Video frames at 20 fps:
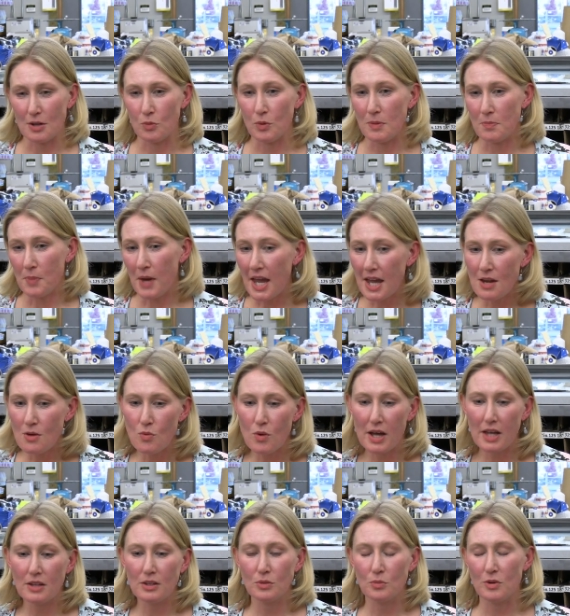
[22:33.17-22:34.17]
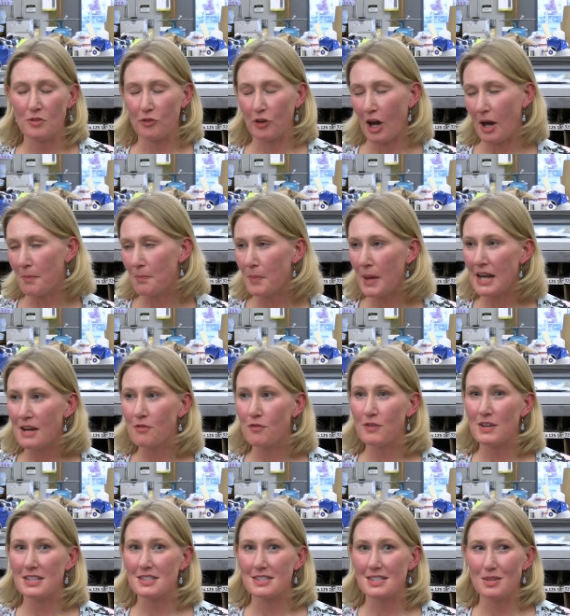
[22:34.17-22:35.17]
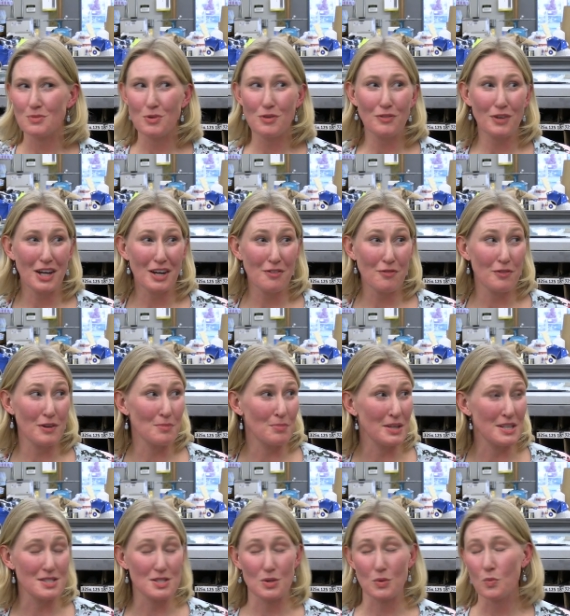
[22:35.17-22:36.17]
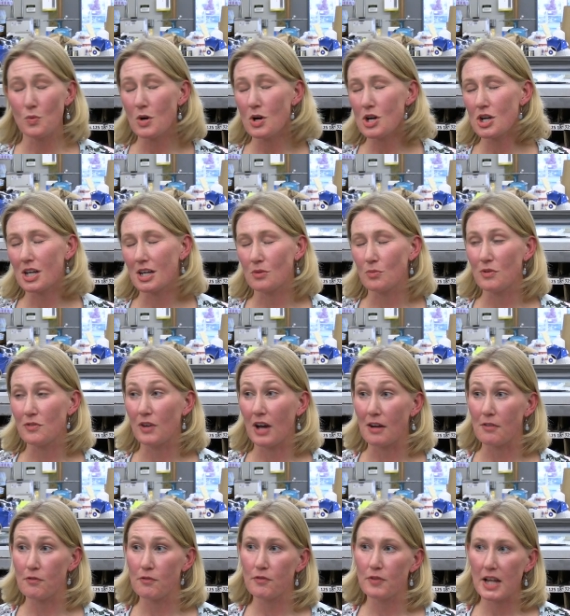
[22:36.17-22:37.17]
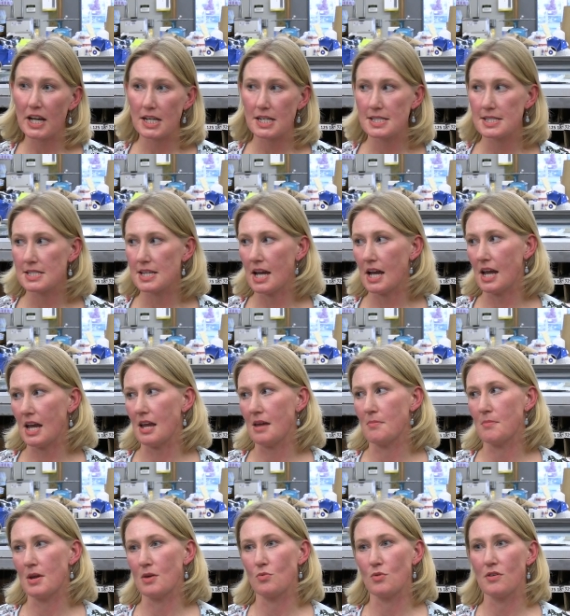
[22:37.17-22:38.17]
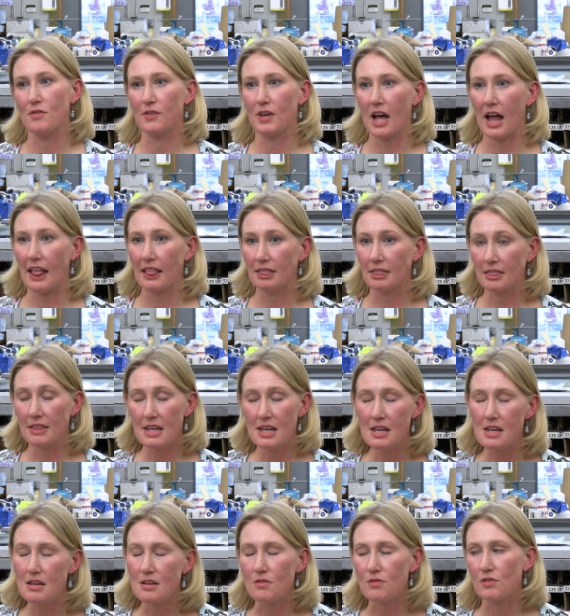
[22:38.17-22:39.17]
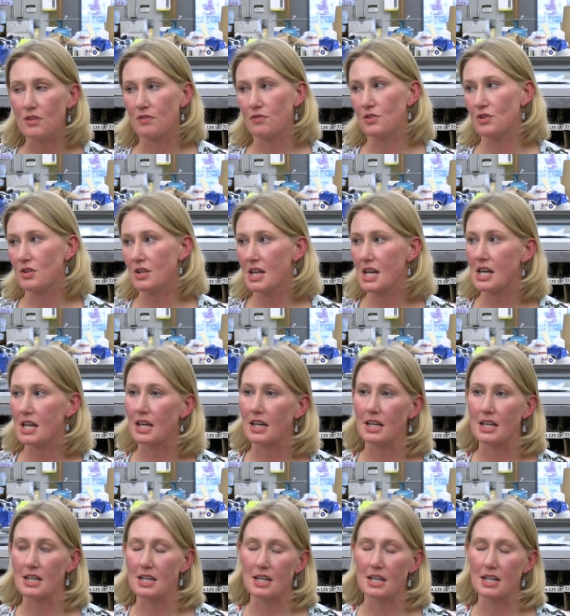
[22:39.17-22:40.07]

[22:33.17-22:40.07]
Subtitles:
We pay well, and we've got benefits, and we've got a fun place to work, and we've got flex time, and we've got leave if you need it.